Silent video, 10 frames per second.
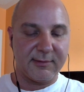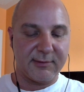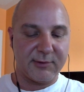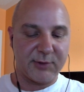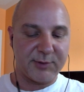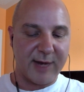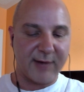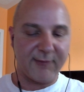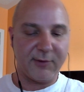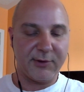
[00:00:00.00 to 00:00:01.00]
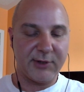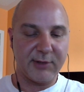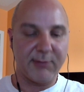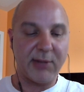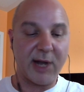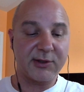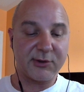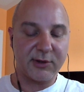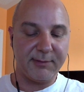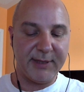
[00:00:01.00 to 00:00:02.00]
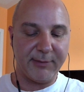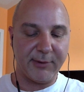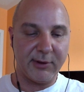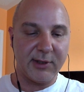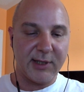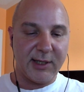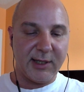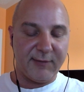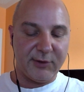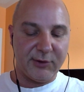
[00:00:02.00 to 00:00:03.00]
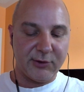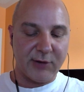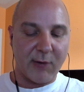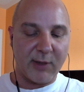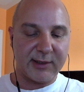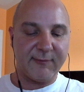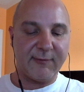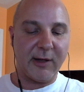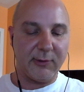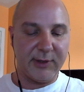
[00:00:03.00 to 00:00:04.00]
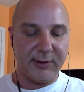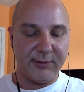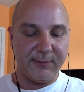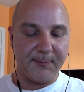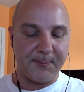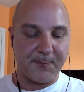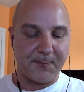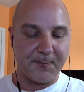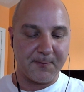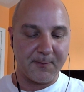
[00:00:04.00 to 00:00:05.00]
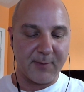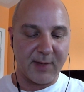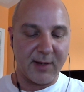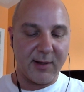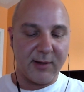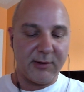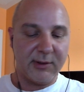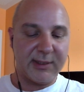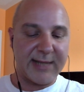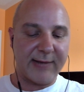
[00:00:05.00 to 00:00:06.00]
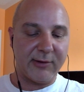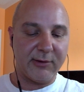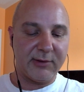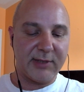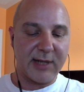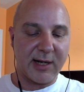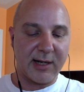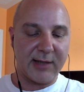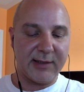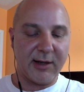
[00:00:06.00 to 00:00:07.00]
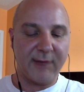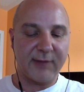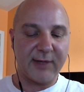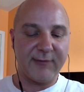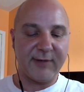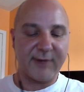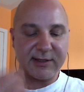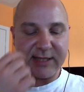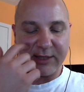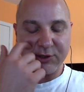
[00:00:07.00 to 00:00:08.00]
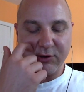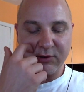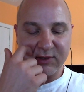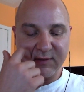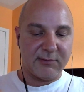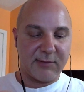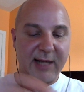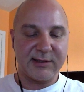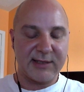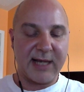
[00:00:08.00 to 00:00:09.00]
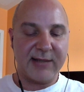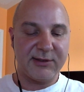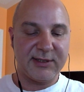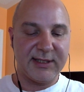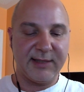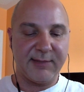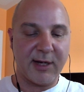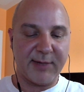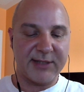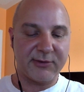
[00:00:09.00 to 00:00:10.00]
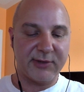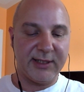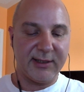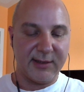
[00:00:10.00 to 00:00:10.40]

switch back and forth. You can block certain people if you do not want them following you. You can download the offline VFR sectionals as you see them on my screen